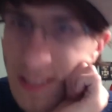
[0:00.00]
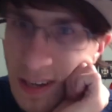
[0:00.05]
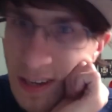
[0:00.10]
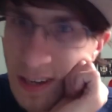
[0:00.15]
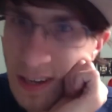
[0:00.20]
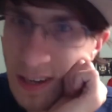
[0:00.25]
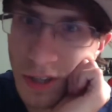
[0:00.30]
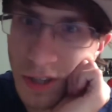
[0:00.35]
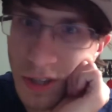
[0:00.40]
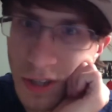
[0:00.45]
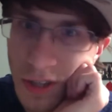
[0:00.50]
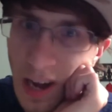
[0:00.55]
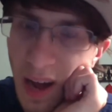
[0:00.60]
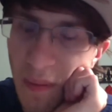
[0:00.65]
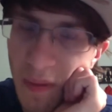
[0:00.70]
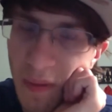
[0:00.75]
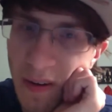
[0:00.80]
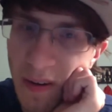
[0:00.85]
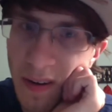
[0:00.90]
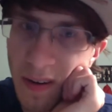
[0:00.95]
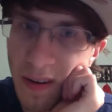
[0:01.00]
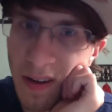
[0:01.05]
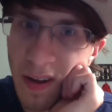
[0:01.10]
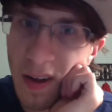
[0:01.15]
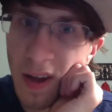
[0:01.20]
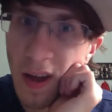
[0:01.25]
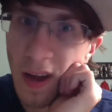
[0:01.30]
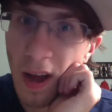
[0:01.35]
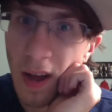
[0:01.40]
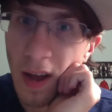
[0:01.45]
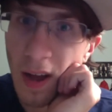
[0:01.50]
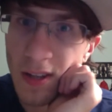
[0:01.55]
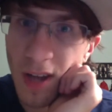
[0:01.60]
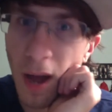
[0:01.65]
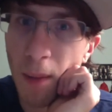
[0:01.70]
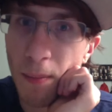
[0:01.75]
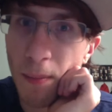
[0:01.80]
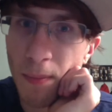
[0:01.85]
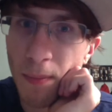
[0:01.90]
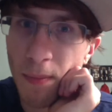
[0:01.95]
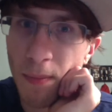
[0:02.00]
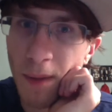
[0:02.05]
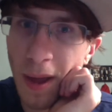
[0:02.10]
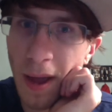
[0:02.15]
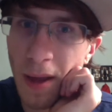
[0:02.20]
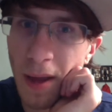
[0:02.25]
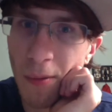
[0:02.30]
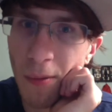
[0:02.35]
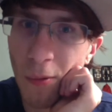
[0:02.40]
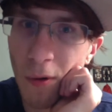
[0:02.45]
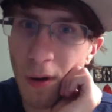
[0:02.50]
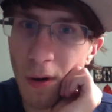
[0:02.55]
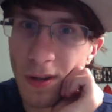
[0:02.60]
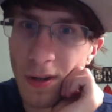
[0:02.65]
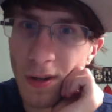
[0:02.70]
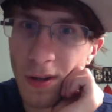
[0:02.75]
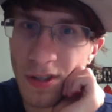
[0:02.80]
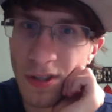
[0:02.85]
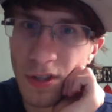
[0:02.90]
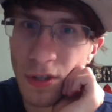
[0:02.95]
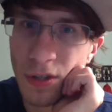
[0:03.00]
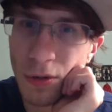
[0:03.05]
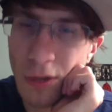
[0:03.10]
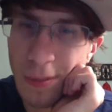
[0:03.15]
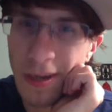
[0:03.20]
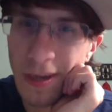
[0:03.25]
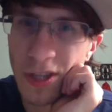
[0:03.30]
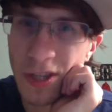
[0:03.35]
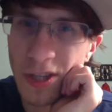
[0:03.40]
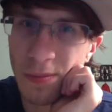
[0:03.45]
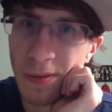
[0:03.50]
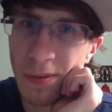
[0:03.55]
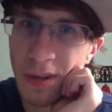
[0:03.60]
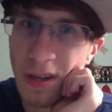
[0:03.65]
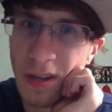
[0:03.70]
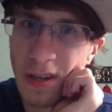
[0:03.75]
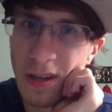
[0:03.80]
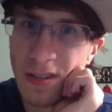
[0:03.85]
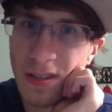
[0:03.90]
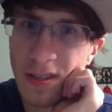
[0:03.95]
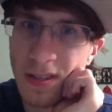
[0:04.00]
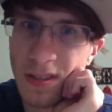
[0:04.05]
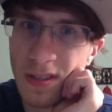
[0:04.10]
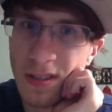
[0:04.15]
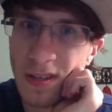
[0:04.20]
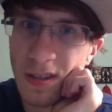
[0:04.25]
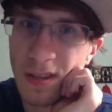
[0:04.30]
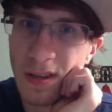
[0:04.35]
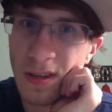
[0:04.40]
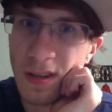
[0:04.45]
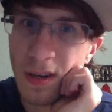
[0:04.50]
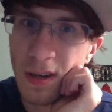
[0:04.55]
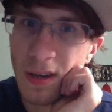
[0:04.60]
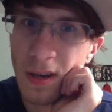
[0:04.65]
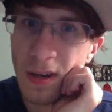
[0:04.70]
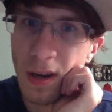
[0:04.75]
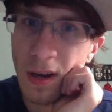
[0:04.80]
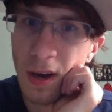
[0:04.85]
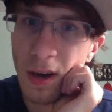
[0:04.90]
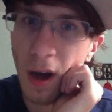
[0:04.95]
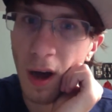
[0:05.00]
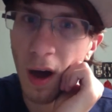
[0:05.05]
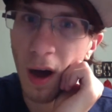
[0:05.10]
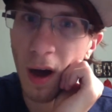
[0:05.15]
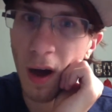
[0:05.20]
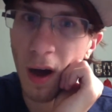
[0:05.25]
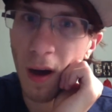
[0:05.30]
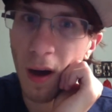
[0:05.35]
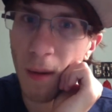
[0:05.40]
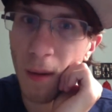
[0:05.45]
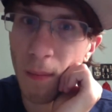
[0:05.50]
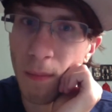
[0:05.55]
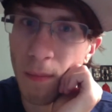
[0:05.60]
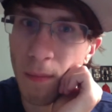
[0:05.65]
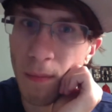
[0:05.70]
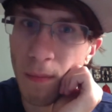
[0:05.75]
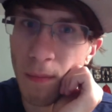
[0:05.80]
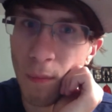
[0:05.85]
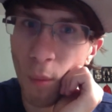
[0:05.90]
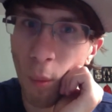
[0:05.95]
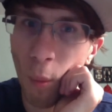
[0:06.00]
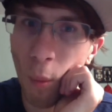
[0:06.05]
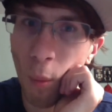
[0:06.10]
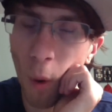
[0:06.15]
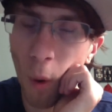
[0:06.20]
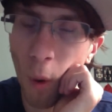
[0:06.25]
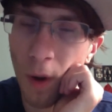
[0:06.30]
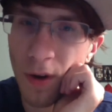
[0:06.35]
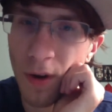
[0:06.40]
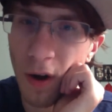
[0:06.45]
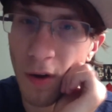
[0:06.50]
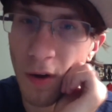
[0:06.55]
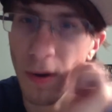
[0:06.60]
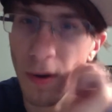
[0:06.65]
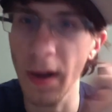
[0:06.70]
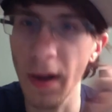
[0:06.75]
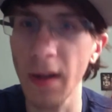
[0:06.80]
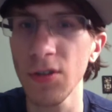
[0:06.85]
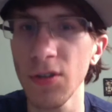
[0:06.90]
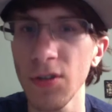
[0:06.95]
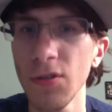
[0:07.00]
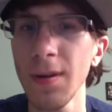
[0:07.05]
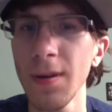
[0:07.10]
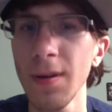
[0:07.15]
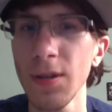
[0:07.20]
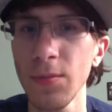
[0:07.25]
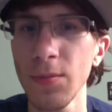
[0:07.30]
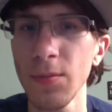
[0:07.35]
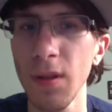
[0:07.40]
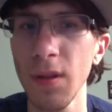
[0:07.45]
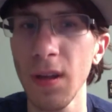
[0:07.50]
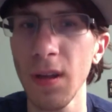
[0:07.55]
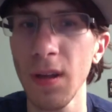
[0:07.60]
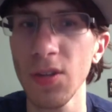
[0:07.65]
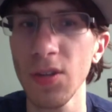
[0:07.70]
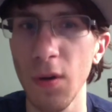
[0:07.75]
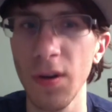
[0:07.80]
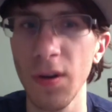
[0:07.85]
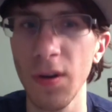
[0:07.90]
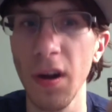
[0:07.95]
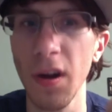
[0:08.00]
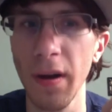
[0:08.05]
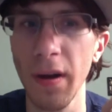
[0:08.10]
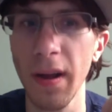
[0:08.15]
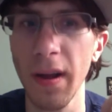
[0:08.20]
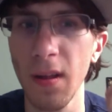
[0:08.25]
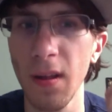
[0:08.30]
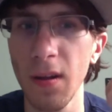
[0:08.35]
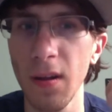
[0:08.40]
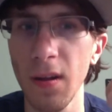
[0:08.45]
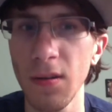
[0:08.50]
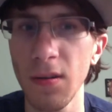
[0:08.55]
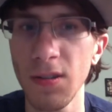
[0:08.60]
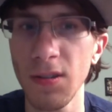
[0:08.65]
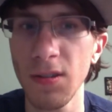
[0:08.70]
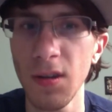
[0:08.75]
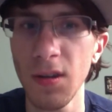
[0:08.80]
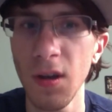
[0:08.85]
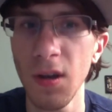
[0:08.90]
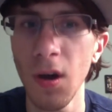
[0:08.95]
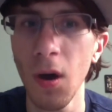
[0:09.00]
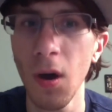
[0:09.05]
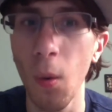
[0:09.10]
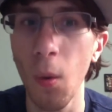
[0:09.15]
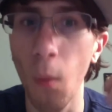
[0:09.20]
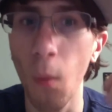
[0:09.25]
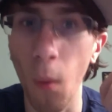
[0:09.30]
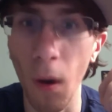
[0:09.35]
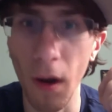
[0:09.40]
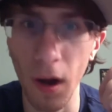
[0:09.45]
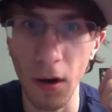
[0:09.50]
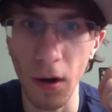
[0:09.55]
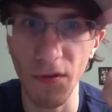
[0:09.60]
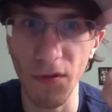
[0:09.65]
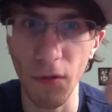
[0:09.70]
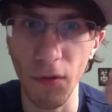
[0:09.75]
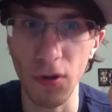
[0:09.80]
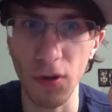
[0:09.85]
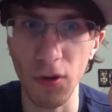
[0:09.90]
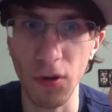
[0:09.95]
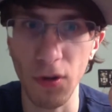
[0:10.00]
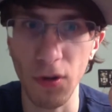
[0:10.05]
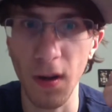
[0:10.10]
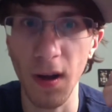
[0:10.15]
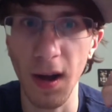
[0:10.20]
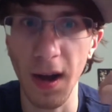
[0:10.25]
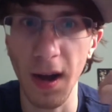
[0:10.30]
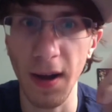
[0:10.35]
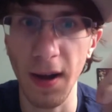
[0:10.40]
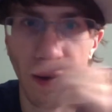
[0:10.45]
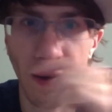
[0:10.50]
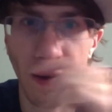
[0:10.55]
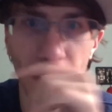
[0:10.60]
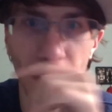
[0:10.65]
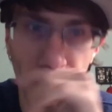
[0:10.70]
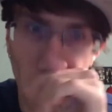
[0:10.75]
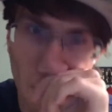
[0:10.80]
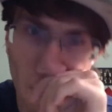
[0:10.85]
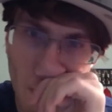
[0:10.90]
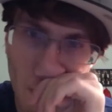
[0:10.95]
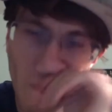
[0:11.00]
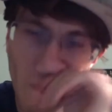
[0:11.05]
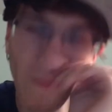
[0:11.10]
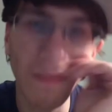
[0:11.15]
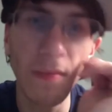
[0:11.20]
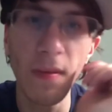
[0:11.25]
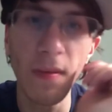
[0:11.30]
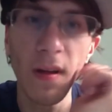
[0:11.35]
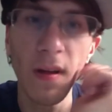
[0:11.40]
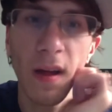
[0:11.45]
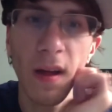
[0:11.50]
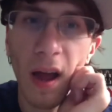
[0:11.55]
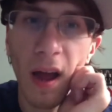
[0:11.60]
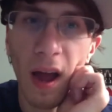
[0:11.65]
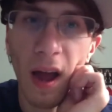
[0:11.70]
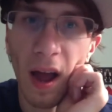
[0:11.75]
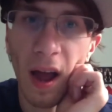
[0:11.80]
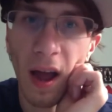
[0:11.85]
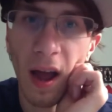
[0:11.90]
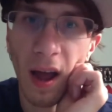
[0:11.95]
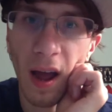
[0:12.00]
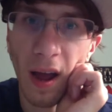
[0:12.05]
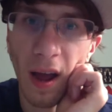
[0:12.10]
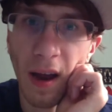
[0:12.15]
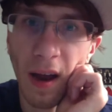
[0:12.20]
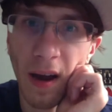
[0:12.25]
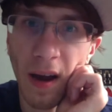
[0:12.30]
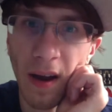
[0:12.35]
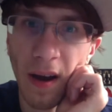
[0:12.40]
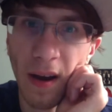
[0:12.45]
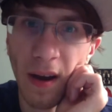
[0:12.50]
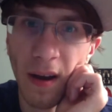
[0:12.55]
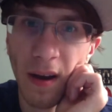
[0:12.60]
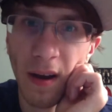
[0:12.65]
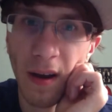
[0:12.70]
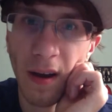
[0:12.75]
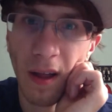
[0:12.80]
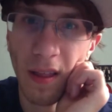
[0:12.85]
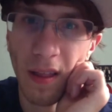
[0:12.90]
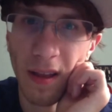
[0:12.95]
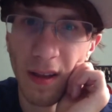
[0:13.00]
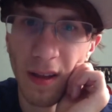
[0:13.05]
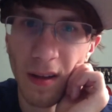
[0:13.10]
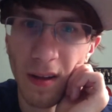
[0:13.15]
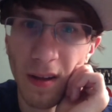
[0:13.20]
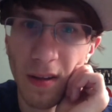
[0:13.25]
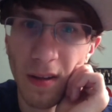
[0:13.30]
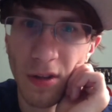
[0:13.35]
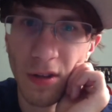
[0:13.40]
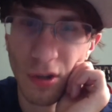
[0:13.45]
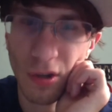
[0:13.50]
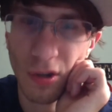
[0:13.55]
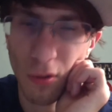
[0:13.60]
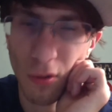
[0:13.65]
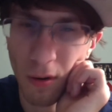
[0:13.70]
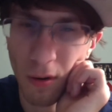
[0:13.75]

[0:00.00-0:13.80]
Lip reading: AOG happened. Top 8 was 2-Dimension Police, 2-Dimension Police, 1 Dark Regulars, 1 Aquaforce, 1 Kagero, and I think 2 or